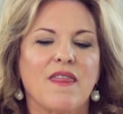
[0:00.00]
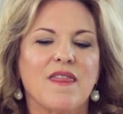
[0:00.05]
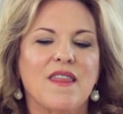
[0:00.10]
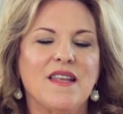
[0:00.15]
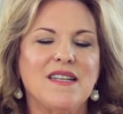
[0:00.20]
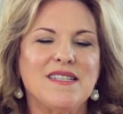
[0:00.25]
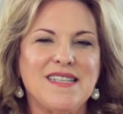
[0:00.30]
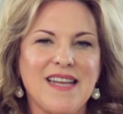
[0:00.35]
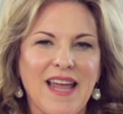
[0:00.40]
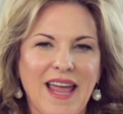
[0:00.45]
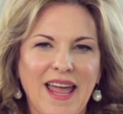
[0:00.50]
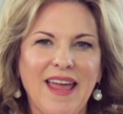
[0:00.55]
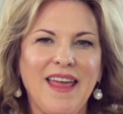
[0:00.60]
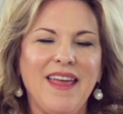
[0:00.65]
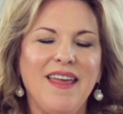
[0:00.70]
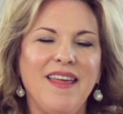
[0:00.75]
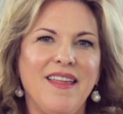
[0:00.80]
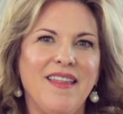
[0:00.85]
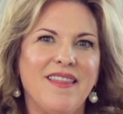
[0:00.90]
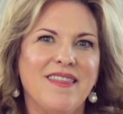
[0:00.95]
The
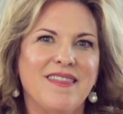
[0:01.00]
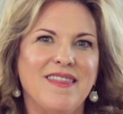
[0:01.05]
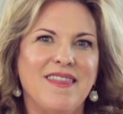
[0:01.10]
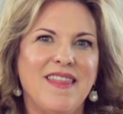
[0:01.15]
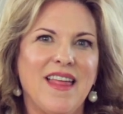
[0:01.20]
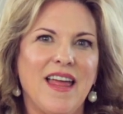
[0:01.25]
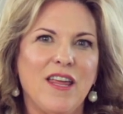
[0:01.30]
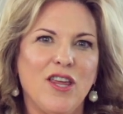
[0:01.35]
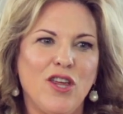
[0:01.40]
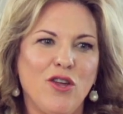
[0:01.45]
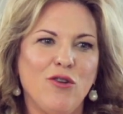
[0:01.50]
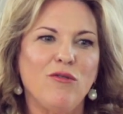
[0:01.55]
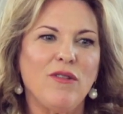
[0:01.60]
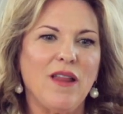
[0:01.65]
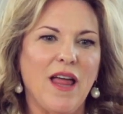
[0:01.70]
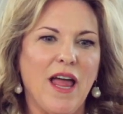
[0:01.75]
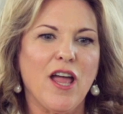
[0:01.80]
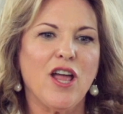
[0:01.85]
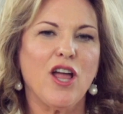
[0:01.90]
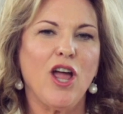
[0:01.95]
day that you
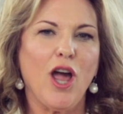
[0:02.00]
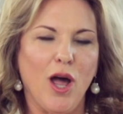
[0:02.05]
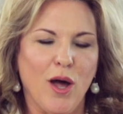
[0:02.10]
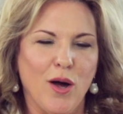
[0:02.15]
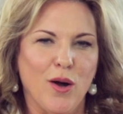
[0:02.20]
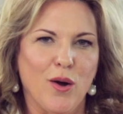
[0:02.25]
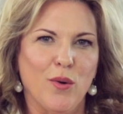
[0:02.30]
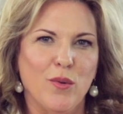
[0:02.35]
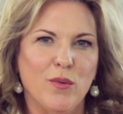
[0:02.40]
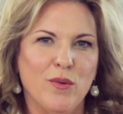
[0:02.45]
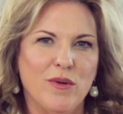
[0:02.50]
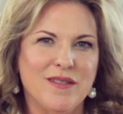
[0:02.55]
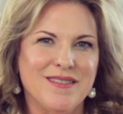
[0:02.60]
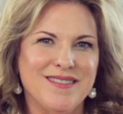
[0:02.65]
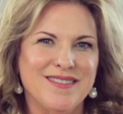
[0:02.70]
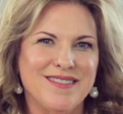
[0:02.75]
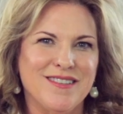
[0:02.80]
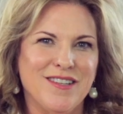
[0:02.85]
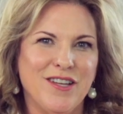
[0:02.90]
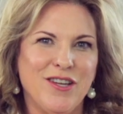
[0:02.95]
let go,
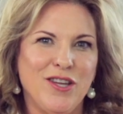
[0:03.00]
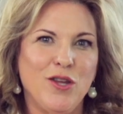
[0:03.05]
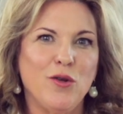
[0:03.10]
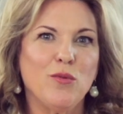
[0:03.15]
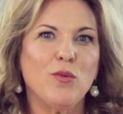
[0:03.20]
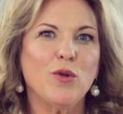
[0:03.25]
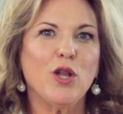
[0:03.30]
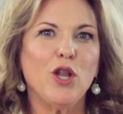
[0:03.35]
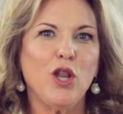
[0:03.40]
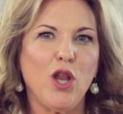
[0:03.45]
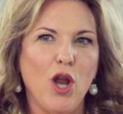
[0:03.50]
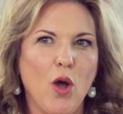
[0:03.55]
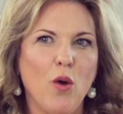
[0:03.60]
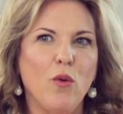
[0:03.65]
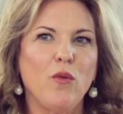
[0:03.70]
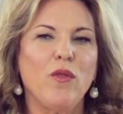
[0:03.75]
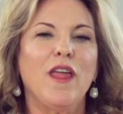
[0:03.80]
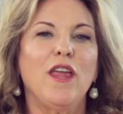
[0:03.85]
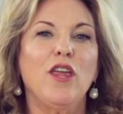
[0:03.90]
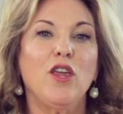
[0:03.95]
you will
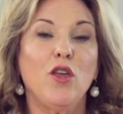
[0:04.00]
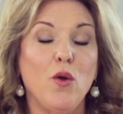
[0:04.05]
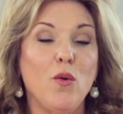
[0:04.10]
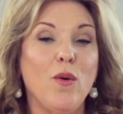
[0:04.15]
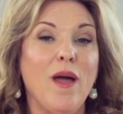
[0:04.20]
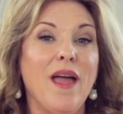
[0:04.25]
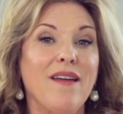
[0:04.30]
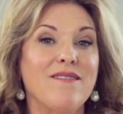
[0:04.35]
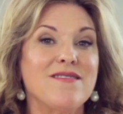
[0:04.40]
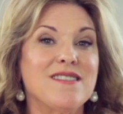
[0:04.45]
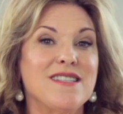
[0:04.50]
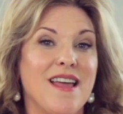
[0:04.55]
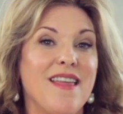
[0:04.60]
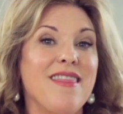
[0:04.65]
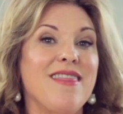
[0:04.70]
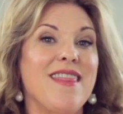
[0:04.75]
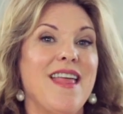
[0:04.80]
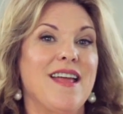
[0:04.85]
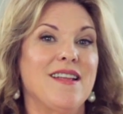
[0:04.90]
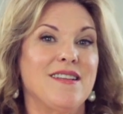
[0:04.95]
know that you have
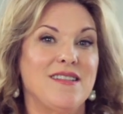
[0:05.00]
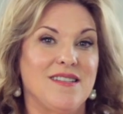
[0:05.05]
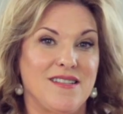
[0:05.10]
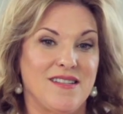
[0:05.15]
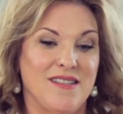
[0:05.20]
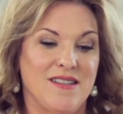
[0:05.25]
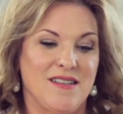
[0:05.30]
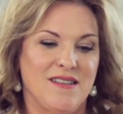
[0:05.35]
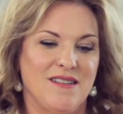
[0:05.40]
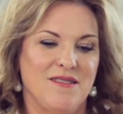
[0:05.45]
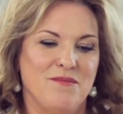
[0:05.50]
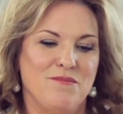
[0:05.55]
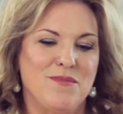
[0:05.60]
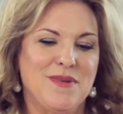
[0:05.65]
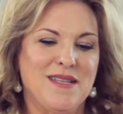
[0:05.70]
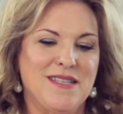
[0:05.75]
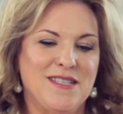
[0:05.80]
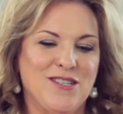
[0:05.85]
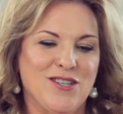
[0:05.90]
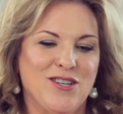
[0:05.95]
done that
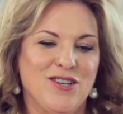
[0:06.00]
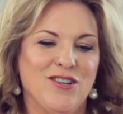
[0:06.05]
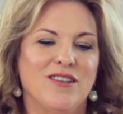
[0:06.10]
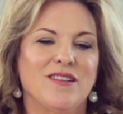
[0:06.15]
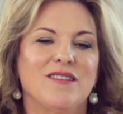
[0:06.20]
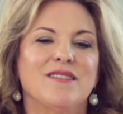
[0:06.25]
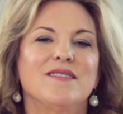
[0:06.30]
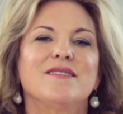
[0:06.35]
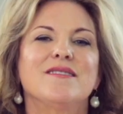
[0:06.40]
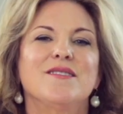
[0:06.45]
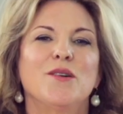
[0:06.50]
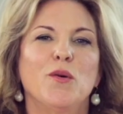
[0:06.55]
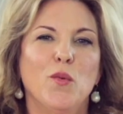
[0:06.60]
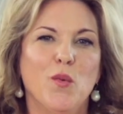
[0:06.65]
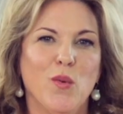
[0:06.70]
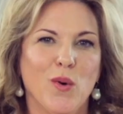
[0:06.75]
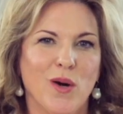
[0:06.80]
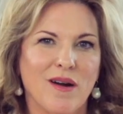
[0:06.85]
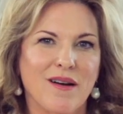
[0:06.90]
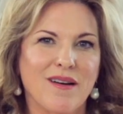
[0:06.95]
mystical
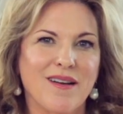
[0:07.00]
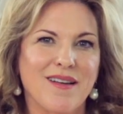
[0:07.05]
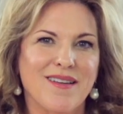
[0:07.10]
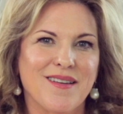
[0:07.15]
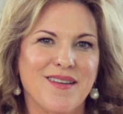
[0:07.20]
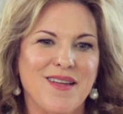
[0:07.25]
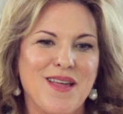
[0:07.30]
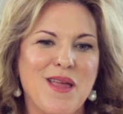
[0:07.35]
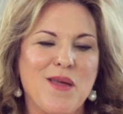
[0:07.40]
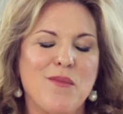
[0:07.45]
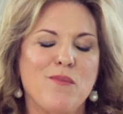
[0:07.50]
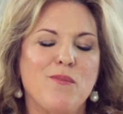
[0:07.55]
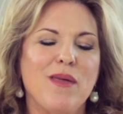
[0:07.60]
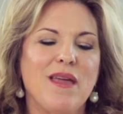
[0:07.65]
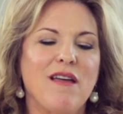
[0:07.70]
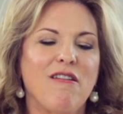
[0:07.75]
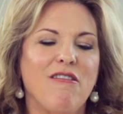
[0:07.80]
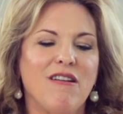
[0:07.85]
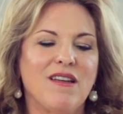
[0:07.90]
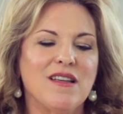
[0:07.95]
work
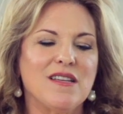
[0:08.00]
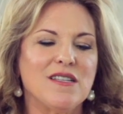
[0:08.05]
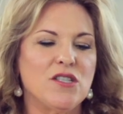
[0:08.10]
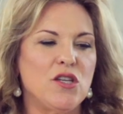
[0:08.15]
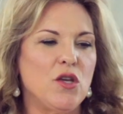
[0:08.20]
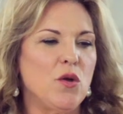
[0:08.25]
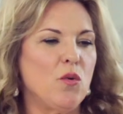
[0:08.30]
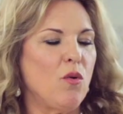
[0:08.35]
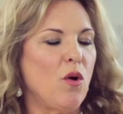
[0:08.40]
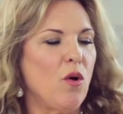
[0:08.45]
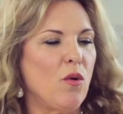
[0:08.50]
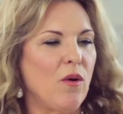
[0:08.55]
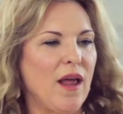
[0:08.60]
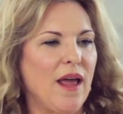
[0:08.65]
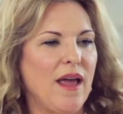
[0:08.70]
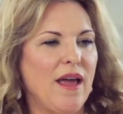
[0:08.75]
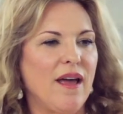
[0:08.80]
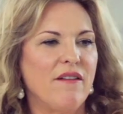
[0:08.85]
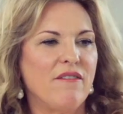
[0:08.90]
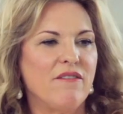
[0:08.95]
because you won't
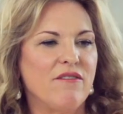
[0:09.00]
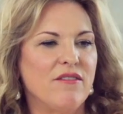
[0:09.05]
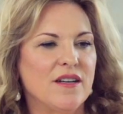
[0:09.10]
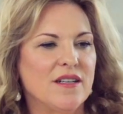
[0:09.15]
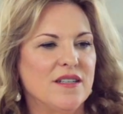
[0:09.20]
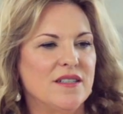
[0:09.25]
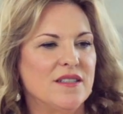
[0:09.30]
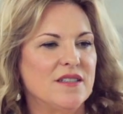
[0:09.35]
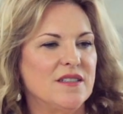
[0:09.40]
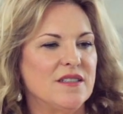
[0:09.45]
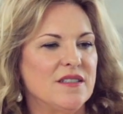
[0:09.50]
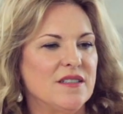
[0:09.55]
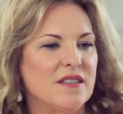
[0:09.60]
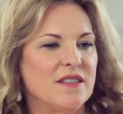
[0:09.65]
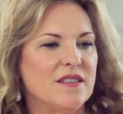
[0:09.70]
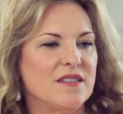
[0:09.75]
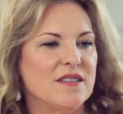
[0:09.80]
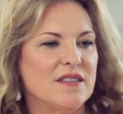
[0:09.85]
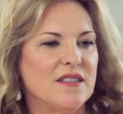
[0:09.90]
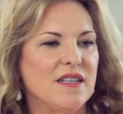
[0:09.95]
have
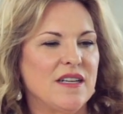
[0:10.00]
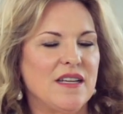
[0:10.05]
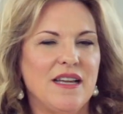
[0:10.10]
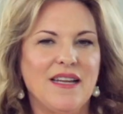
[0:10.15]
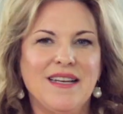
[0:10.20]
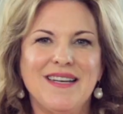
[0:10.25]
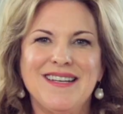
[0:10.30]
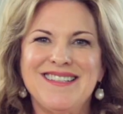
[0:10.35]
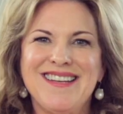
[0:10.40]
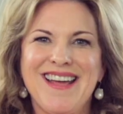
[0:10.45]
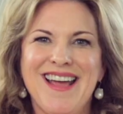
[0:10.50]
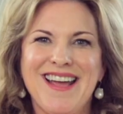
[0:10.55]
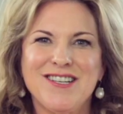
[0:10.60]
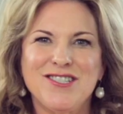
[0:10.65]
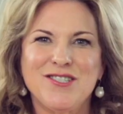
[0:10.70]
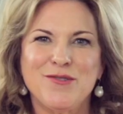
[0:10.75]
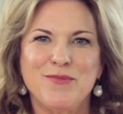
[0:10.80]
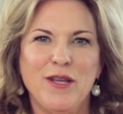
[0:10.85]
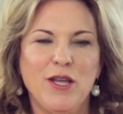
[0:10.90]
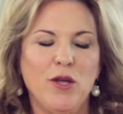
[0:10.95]
an
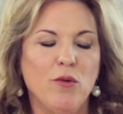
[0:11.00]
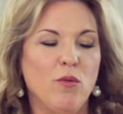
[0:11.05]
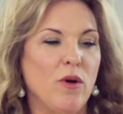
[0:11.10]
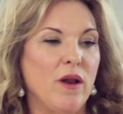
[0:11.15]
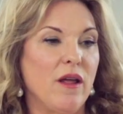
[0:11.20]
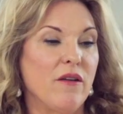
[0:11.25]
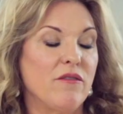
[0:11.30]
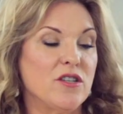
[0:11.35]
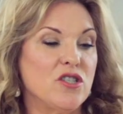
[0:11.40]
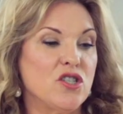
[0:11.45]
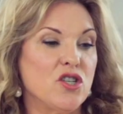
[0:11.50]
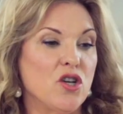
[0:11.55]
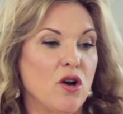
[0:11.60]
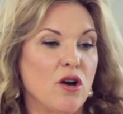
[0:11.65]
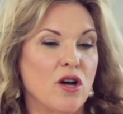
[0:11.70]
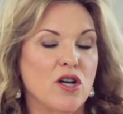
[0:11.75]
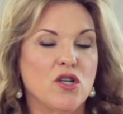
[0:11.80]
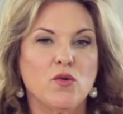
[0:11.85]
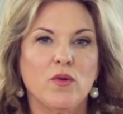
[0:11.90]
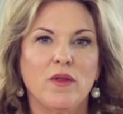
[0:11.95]
attachment, you won't have a
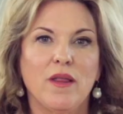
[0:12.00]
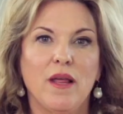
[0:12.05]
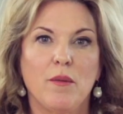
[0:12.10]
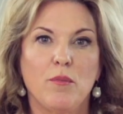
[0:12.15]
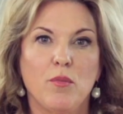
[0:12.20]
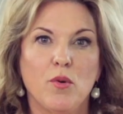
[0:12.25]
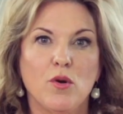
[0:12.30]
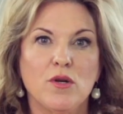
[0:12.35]
charge with that